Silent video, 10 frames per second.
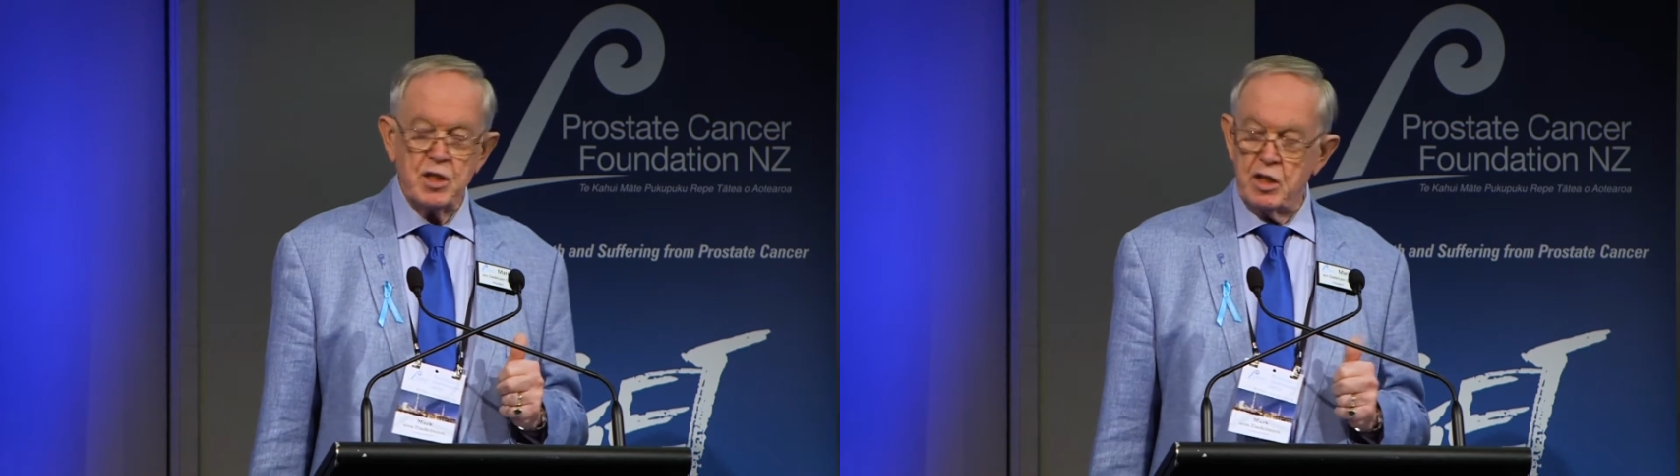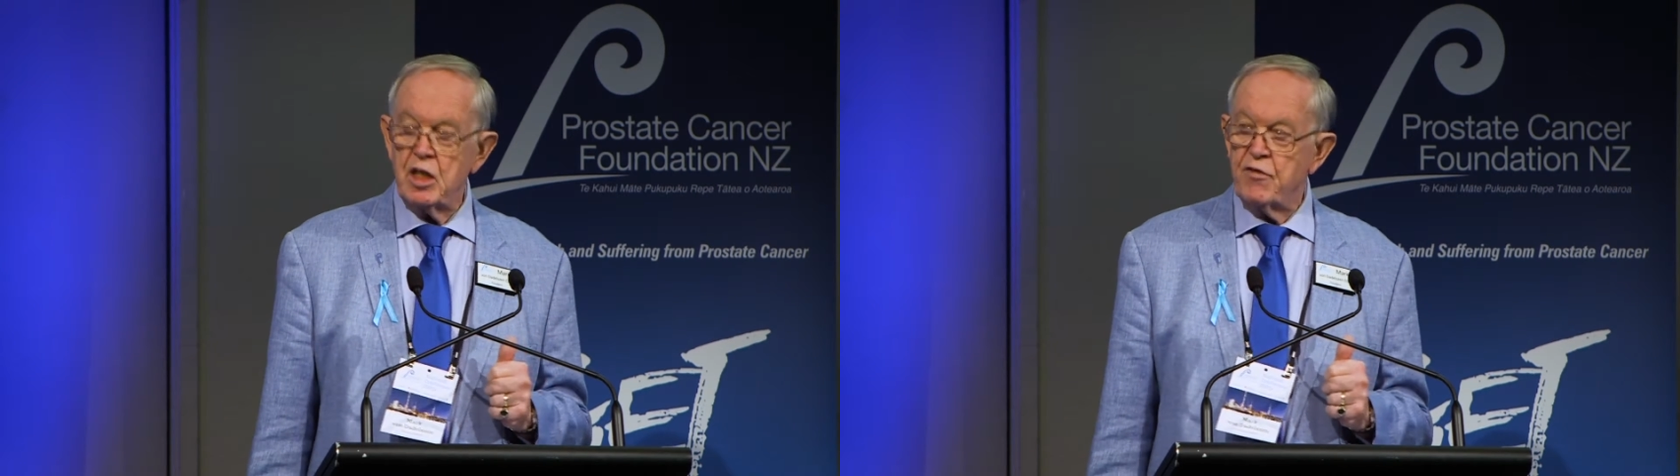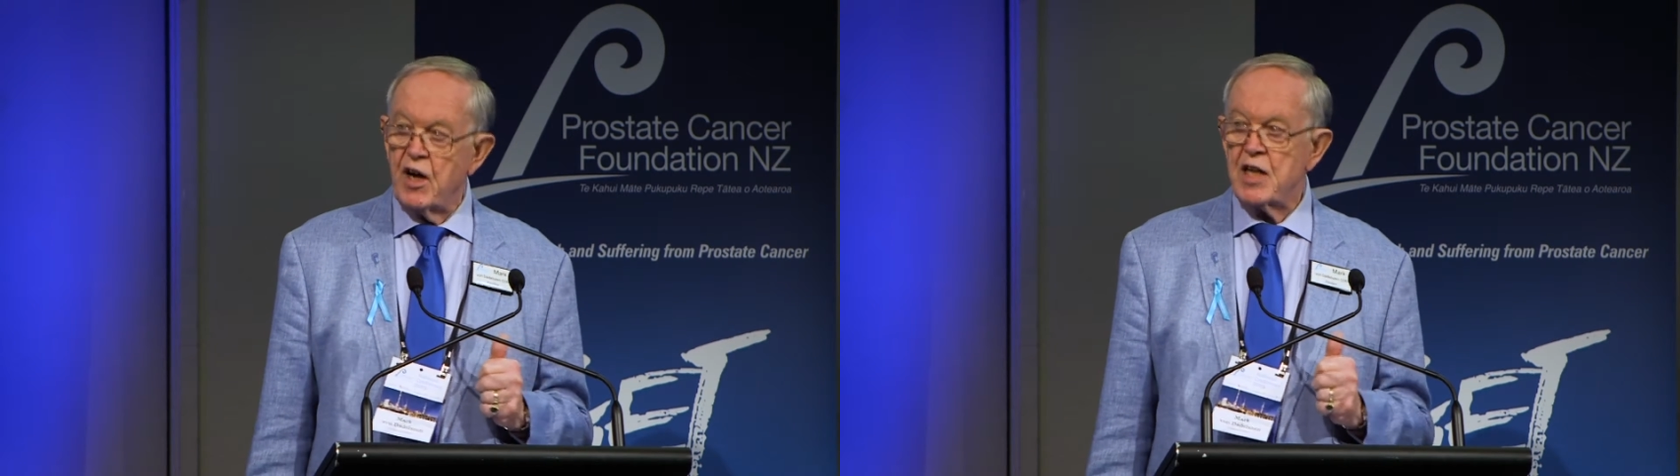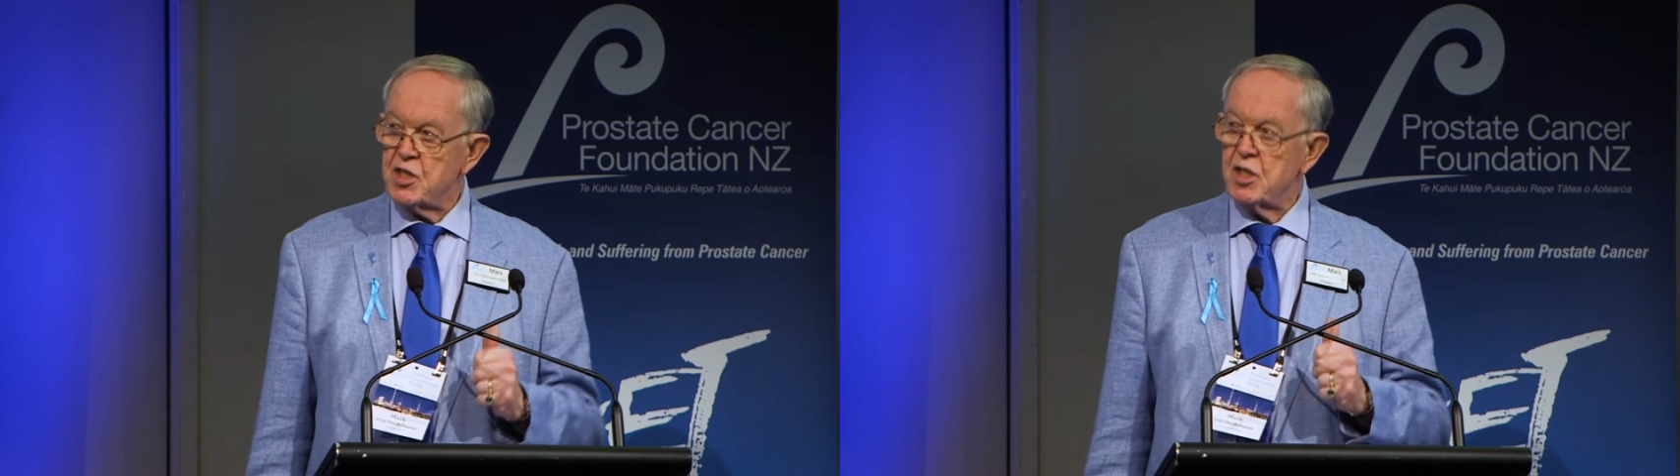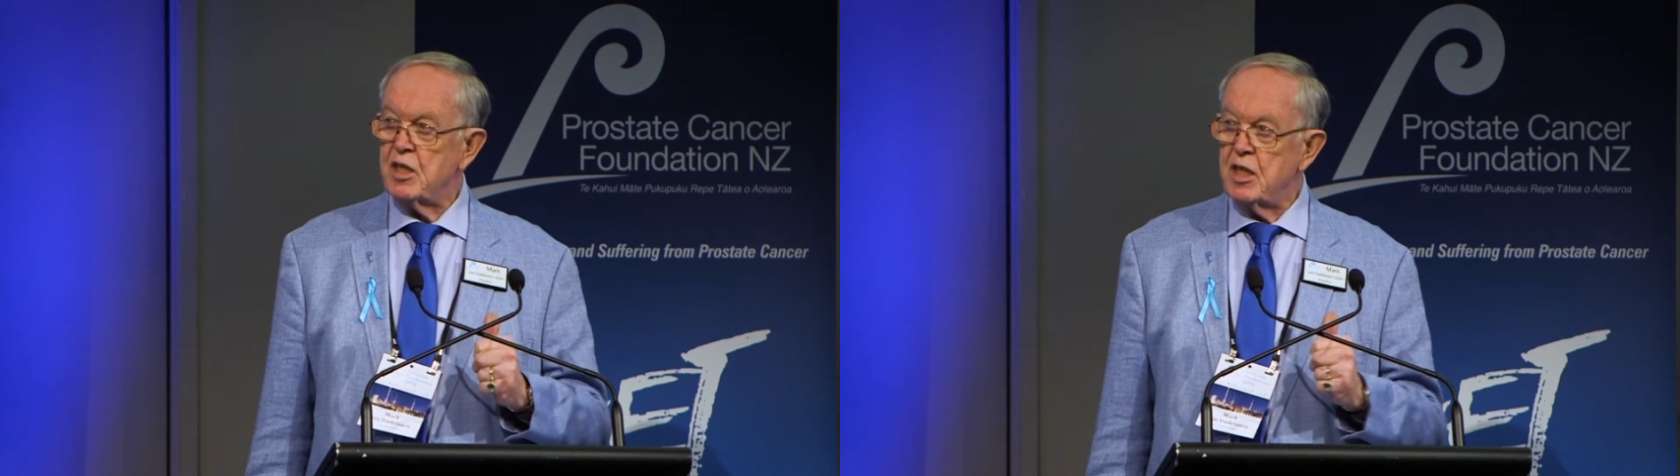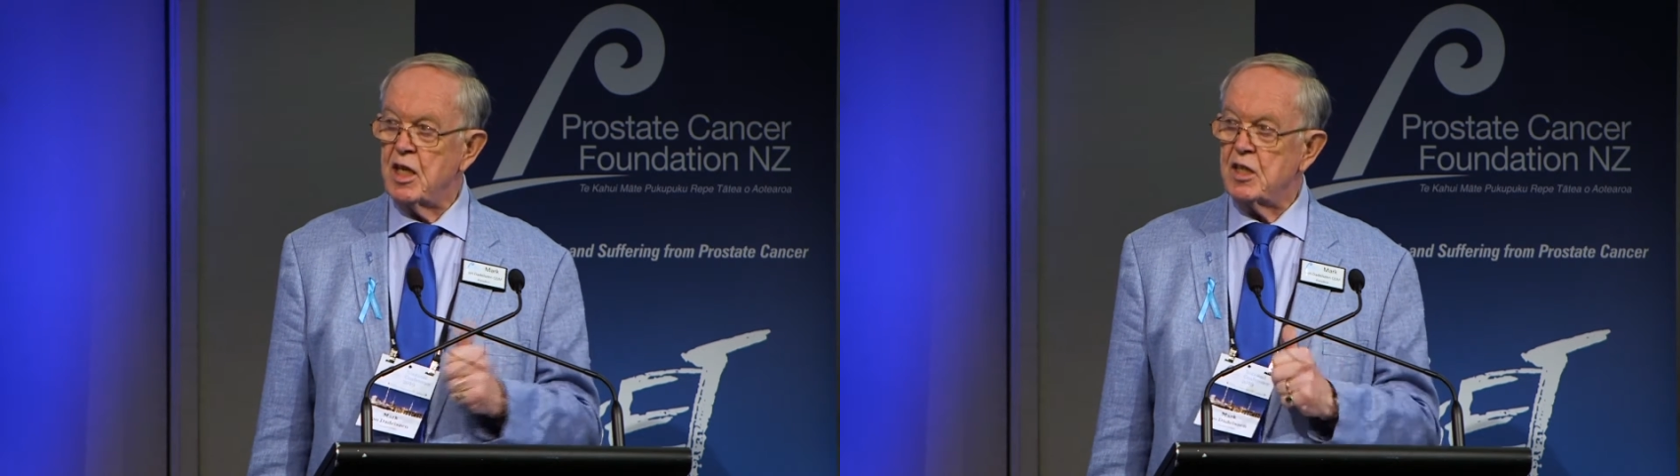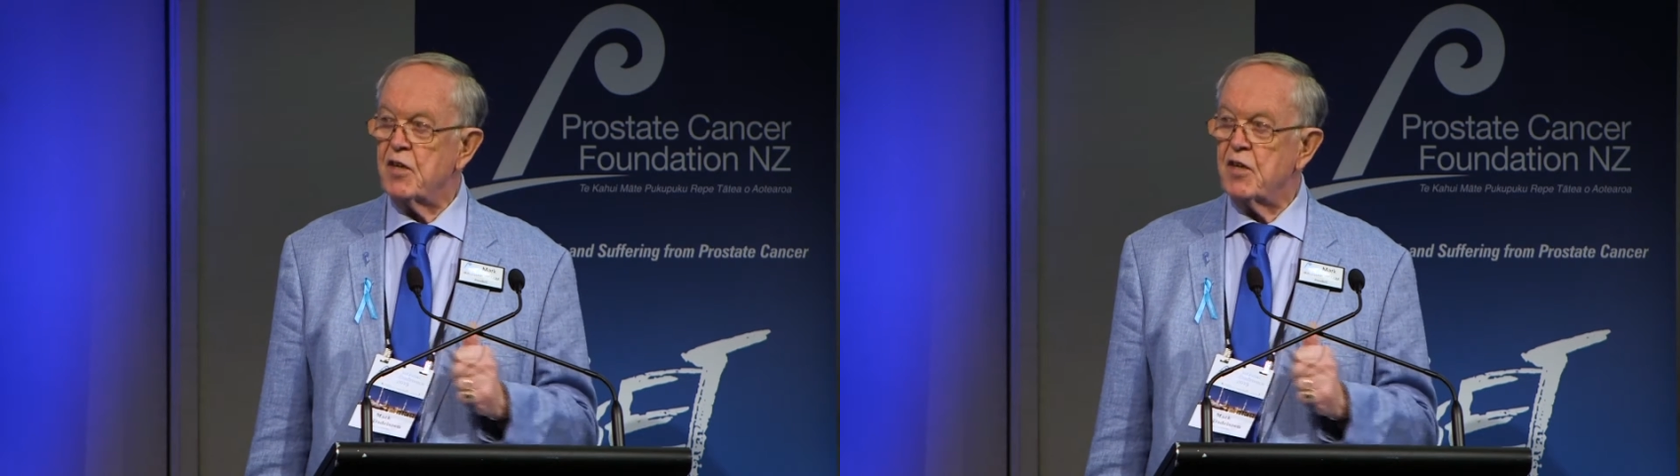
in the advice that he had